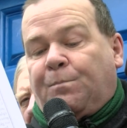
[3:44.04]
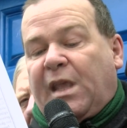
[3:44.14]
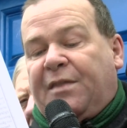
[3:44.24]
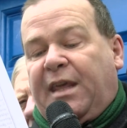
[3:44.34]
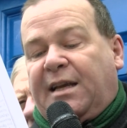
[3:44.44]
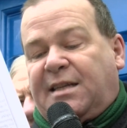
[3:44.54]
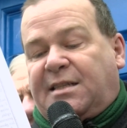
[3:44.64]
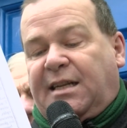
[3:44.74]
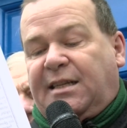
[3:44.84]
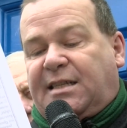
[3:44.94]
And the
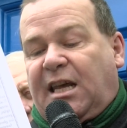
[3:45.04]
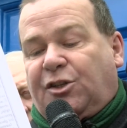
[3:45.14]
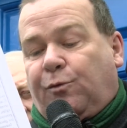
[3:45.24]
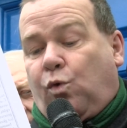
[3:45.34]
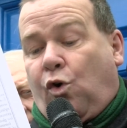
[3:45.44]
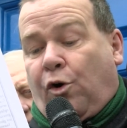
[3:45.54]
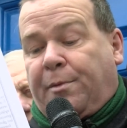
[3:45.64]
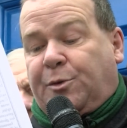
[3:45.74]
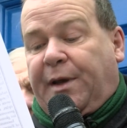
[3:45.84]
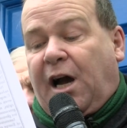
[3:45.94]
existing state of war
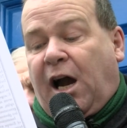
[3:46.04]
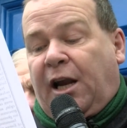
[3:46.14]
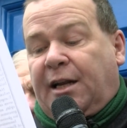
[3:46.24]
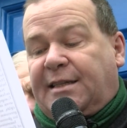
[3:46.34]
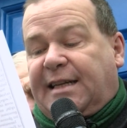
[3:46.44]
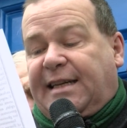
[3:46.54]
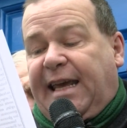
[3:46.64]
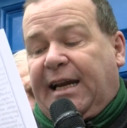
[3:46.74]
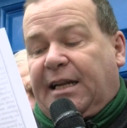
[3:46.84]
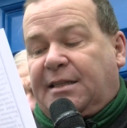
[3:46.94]
between Ireland and
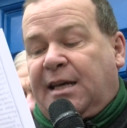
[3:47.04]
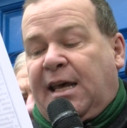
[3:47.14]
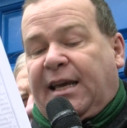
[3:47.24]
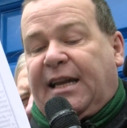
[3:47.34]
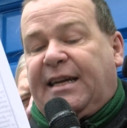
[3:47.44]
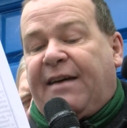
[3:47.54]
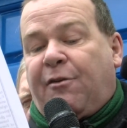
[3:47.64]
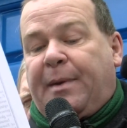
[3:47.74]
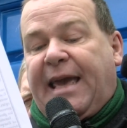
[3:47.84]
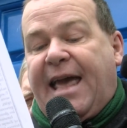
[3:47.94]
England can never
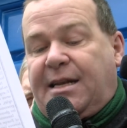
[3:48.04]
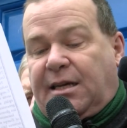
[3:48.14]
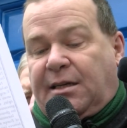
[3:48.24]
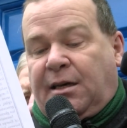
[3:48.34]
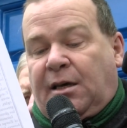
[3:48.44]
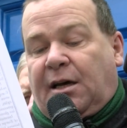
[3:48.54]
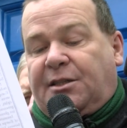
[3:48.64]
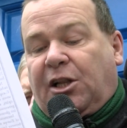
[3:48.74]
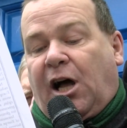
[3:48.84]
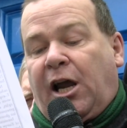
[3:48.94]
be ended
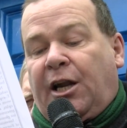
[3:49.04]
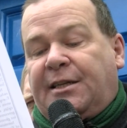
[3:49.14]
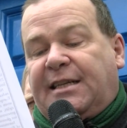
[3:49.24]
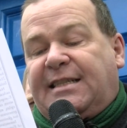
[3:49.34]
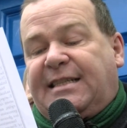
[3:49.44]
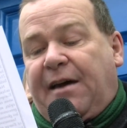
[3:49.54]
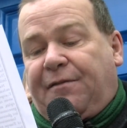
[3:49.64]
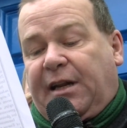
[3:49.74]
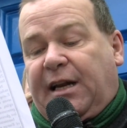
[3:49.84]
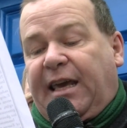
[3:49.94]
until Ireland is
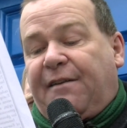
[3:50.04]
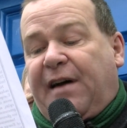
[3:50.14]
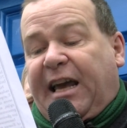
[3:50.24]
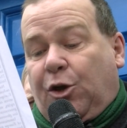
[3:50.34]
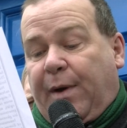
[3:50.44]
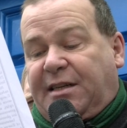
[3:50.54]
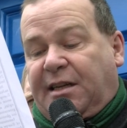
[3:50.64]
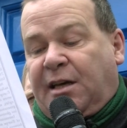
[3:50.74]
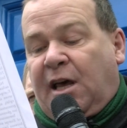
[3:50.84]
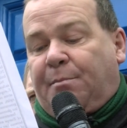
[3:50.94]
definitely
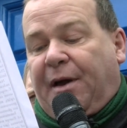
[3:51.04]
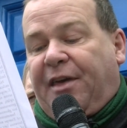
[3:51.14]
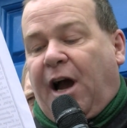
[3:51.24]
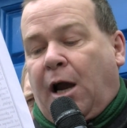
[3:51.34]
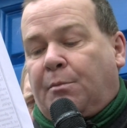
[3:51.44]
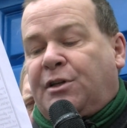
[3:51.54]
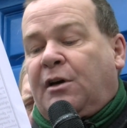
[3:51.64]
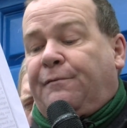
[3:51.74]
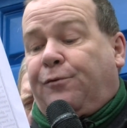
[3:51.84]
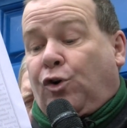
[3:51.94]
evacuated by the armed
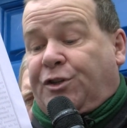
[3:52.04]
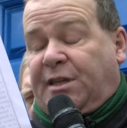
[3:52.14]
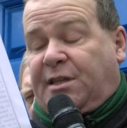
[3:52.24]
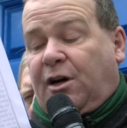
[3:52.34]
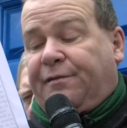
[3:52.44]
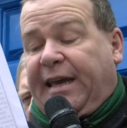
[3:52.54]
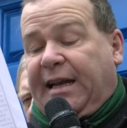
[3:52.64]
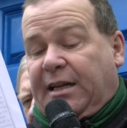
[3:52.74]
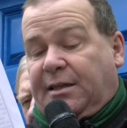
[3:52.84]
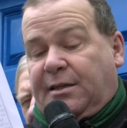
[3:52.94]
forces of
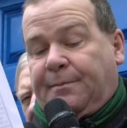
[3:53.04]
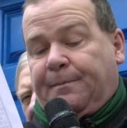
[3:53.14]
England.